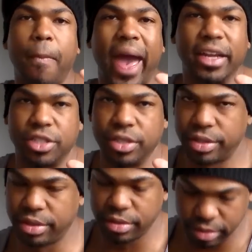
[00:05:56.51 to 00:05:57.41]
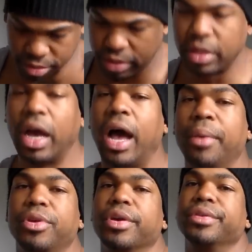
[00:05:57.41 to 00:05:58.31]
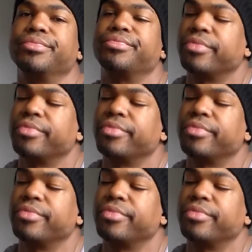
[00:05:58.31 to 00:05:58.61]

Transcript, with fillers: matches. I'm good.